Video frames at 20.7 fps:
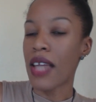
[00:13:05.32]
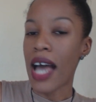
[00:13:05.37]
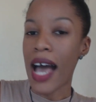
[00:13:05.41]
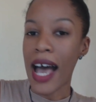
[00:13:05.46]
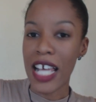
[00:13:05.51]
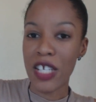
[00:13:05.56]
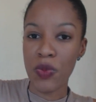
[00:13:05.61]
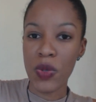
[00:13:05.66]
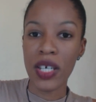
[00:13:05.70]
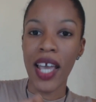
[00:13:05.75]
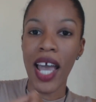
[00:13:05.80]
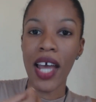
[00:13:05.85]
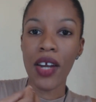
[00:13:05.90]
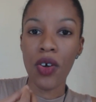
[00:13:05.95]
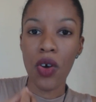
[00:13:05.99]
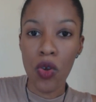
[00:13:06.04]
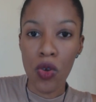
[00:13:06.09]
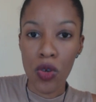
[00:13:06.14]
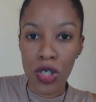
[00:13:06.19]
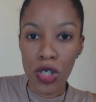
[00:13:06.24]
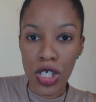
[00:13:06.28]
as we get
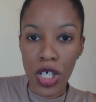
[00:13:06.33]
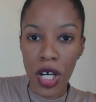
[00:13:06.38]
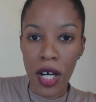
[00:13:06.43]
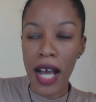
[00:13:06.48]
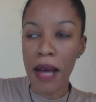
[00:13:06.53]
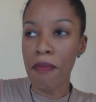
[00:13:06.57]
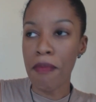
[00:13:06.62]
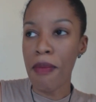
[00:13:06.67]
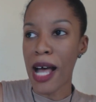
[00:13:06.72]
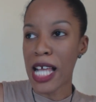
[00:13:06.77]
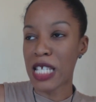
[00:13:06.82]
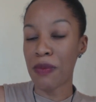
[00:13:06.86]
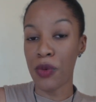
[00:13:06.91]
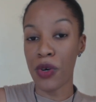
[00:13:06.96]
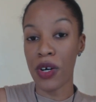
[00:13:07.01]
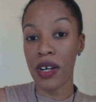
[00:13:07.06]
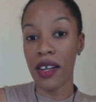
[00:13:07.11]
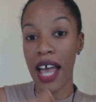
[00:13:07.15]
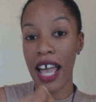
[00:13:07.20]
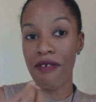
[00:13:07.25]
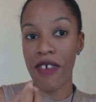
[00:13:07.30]
older, amass
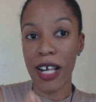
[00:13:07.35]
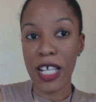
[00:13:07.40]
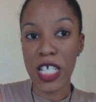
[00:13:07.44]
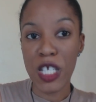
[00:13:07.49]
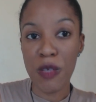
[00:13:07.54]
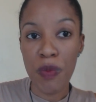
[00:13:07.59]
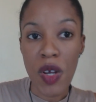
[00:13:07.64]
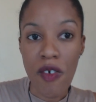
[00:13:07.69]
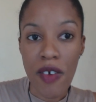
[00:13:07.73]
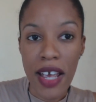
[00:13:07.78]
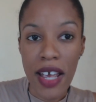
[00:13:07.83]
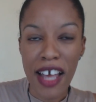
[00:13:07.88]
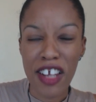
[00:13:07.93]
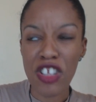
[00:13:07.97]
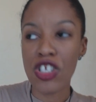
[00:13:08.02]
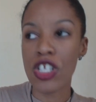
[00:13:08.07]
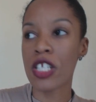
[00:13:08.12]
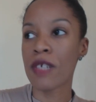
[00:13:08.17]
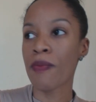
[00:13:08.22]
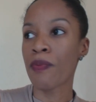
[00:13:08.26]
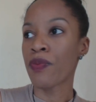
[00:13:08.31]
more life
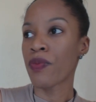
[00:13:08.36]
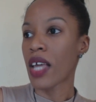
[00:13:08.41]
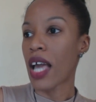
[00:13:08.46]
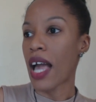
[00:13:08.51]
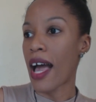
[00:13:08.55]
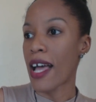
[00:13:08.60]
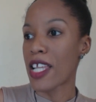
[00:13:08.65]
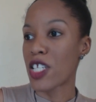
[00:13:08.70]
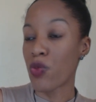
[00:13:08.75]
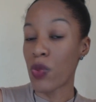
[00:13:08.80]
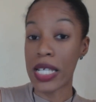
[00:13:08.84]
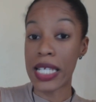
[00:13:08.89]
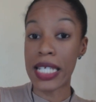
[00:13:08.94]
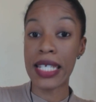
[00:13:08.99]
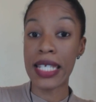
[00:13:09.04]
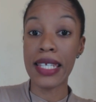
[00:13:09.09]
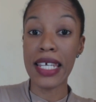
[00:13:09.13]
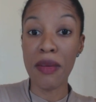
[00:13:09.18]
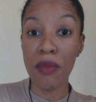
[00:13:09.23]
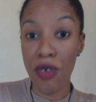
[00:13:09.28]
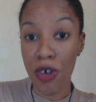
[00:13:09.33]
experience, as we
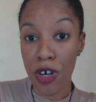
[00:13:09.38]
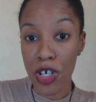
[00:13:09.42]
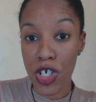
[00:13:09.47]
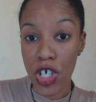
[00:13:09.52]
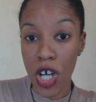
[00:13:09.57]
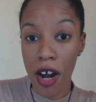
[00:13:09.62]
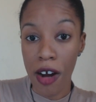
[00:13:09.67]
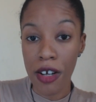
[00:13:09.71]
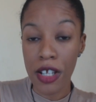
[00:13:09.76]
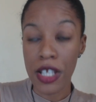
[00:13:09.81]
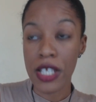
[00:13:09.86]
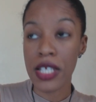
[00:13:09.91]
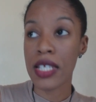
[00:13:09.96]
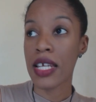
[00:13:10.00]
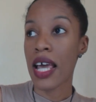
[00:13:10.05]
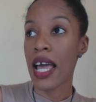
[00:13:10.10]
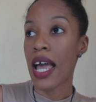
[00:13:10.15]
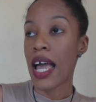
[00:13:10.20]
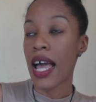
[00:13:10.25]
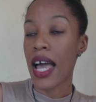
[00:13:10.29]
see more charts,